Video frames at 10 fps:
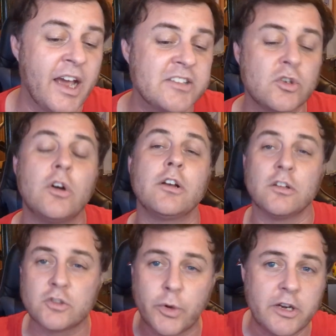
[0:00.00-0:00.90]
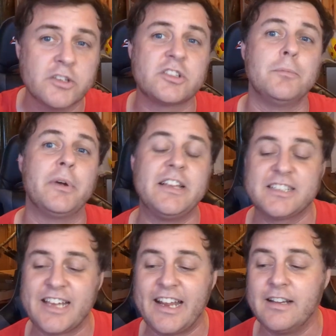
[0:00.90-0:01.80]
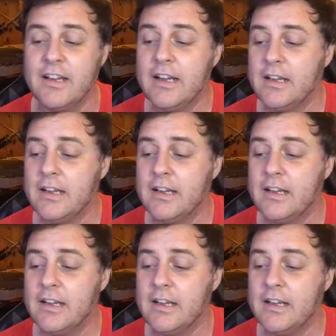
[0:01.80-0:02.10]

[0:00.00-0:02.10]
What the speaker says: I saw it on Twitter. Somebody said,